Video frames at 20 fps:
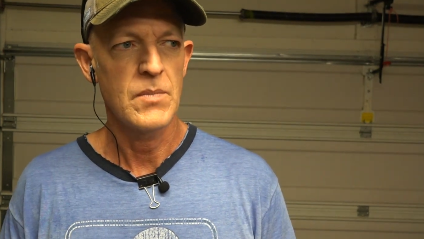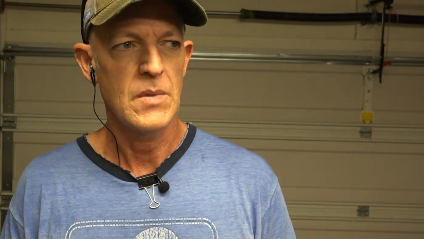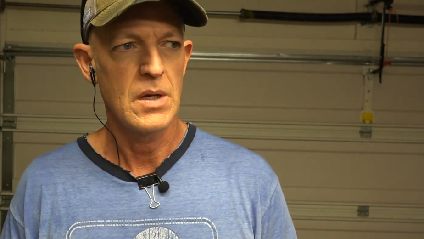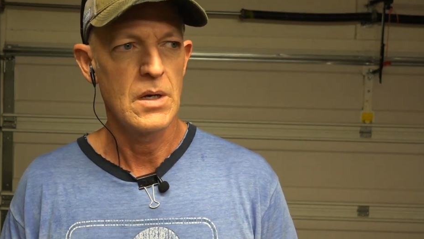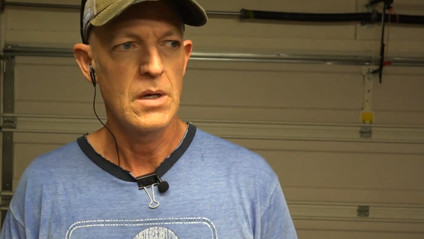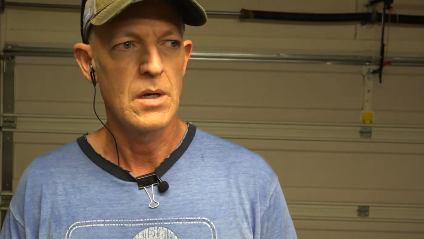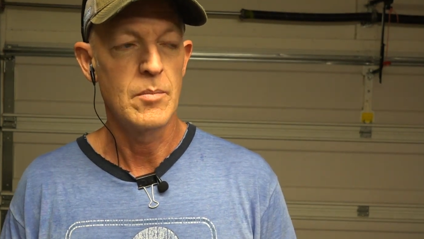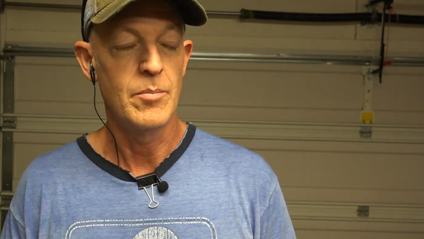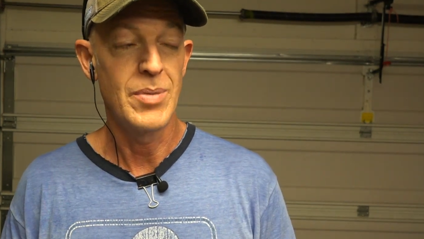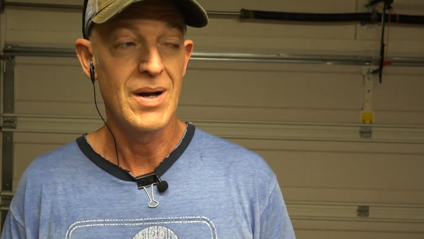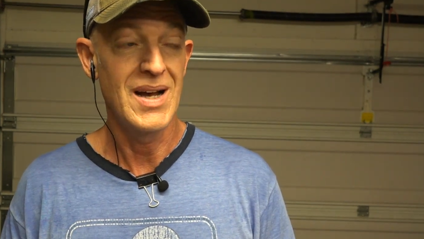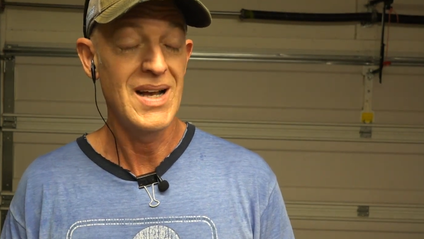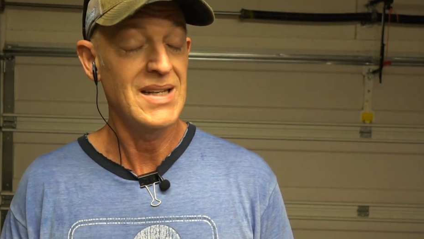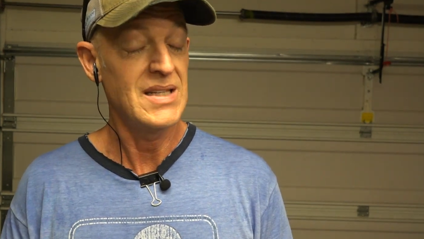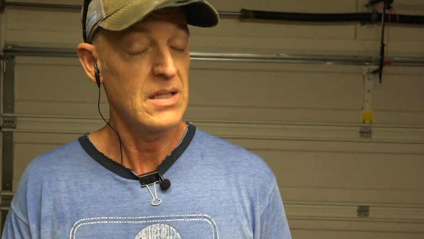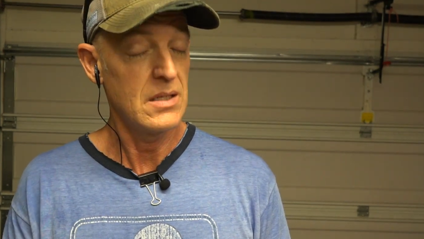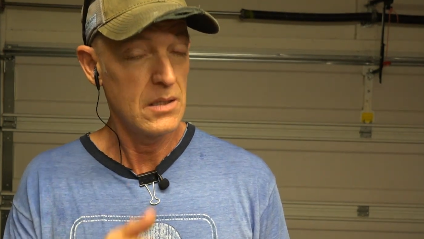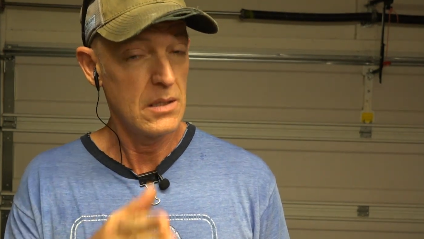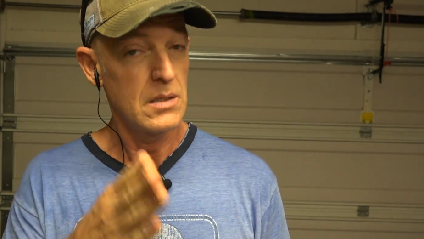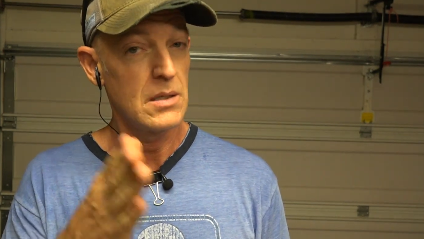
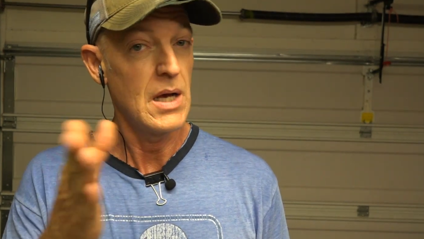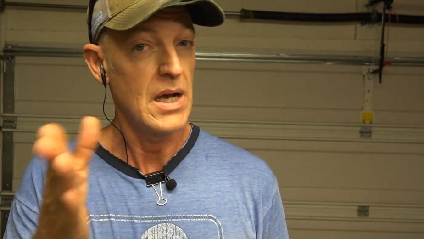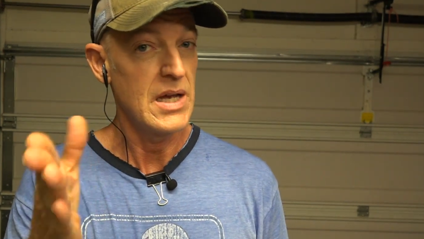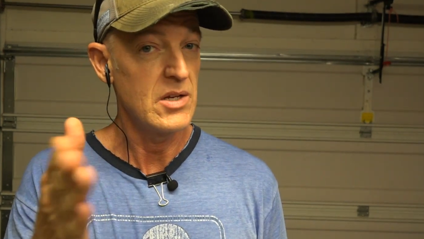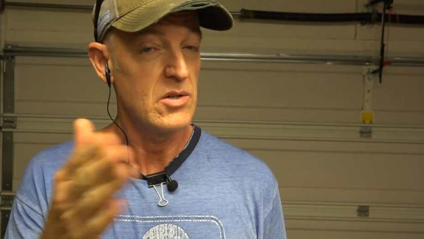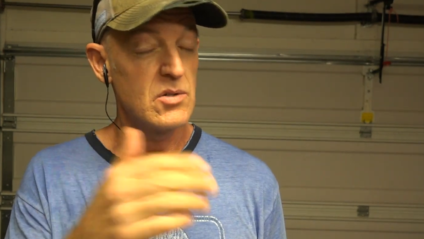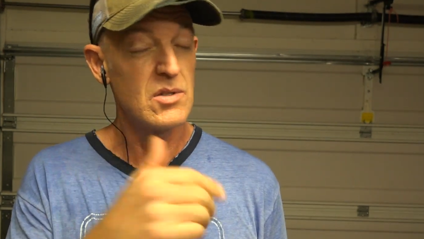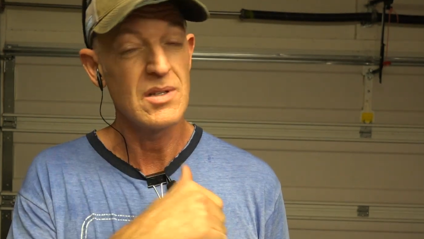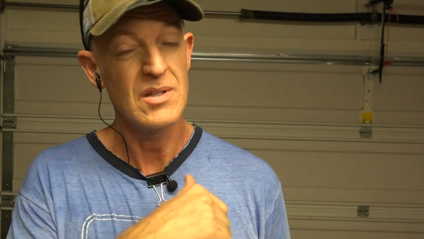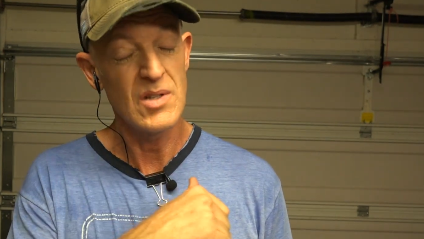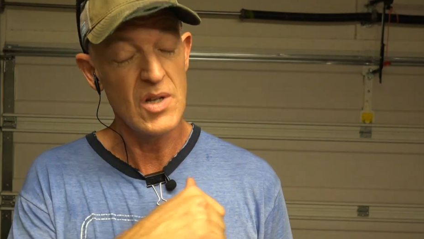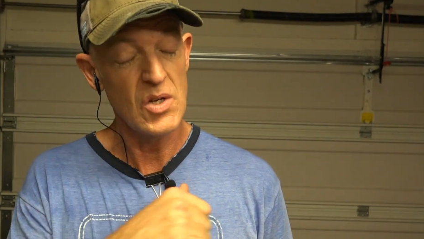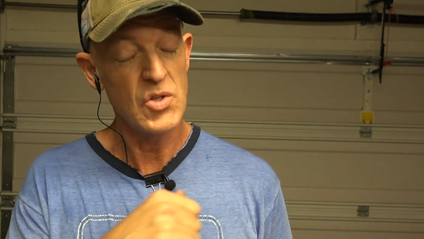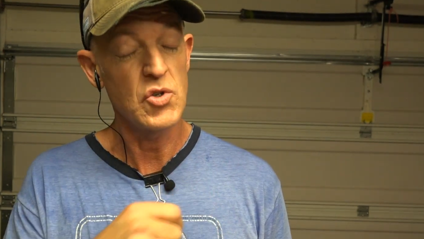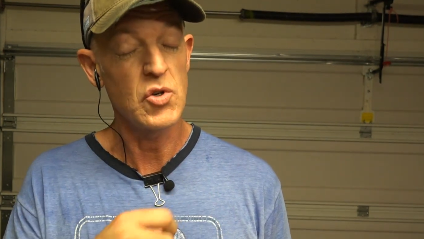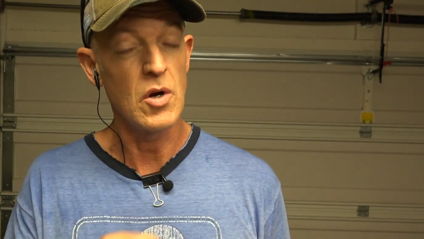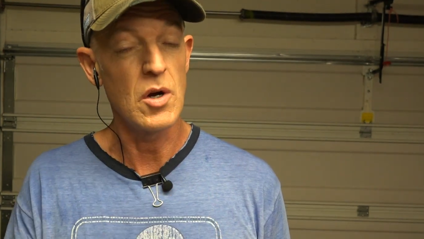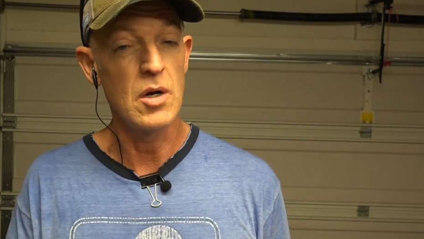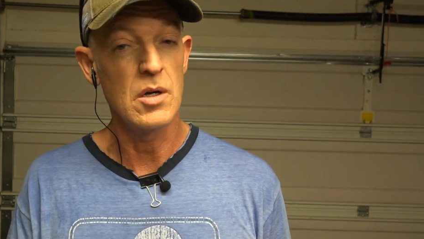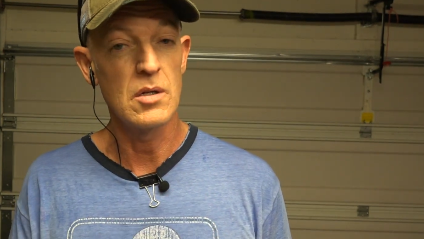but I use the
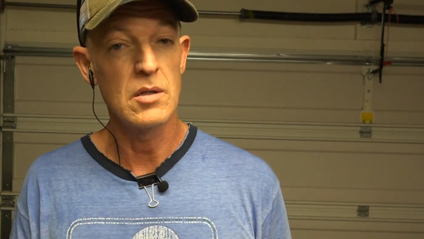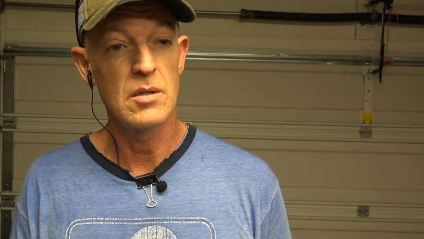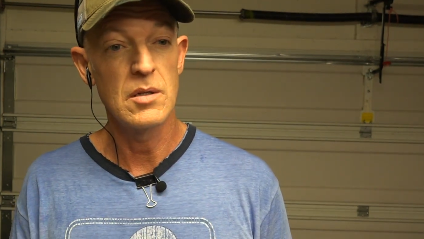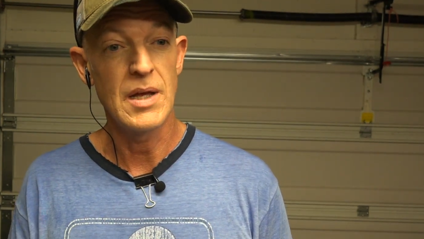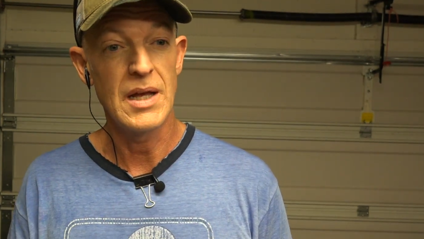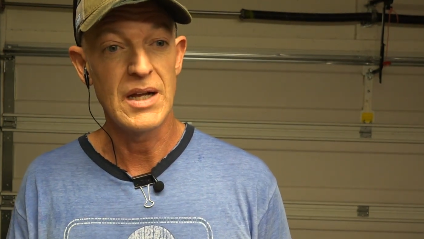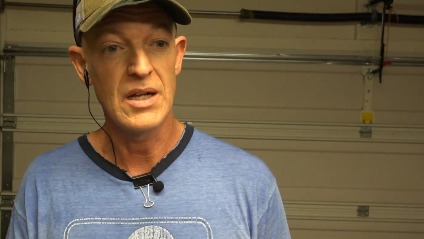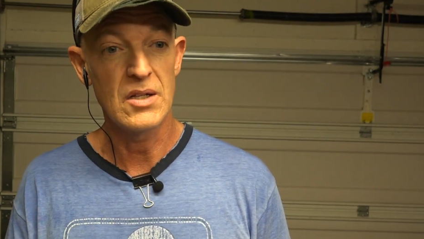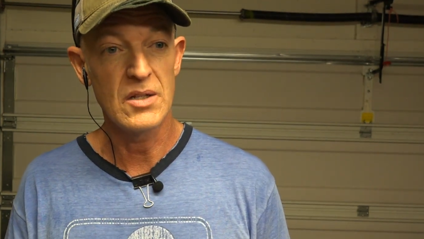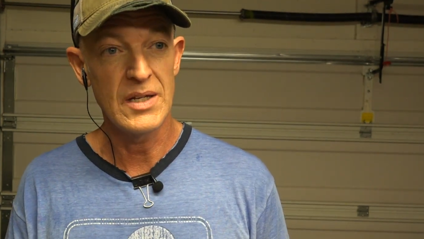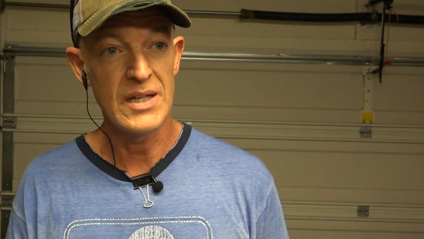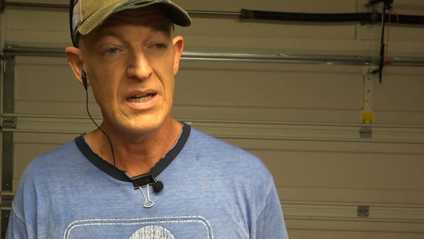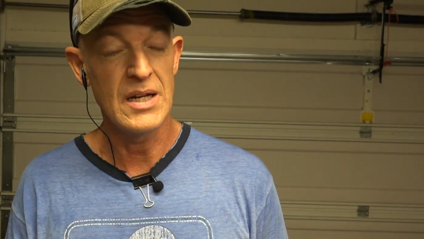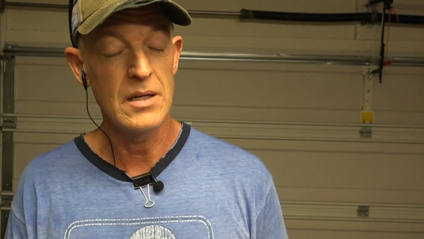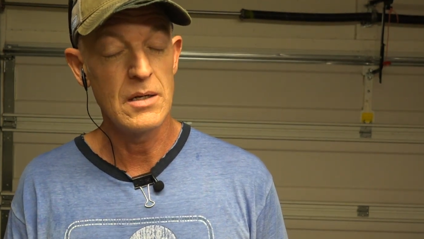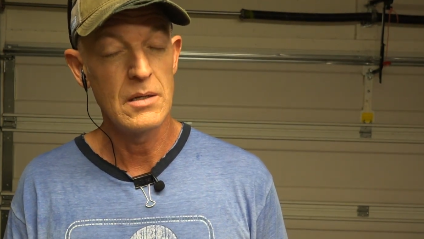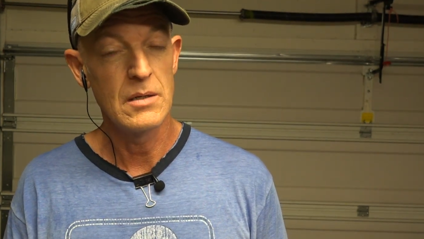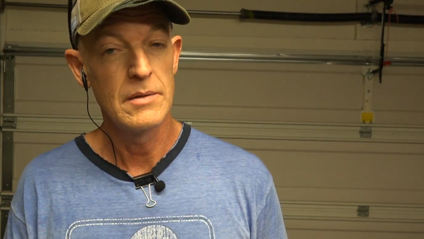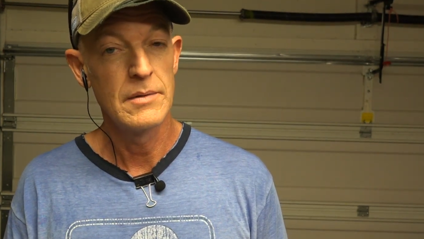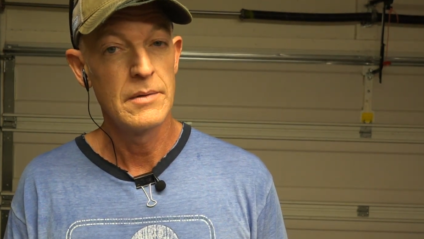Citrol and clean
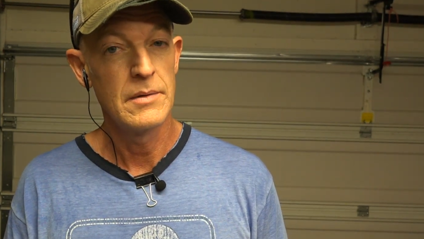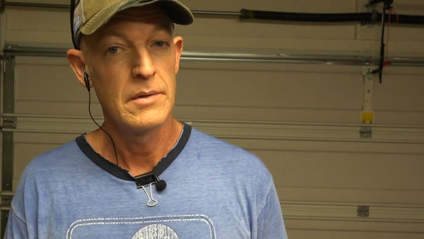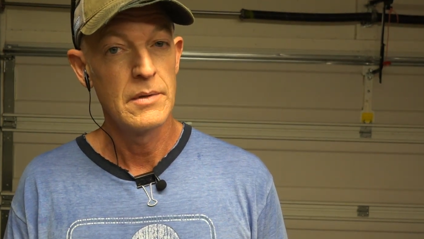it,